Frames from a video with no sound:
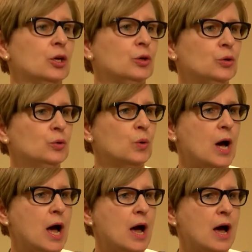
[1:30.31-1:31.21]
who
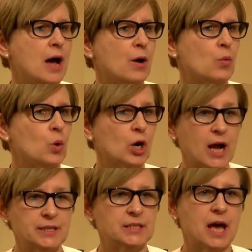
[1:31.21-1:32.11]
uh, work
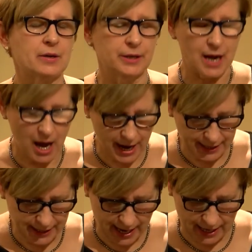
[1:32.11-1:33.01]
on Title IX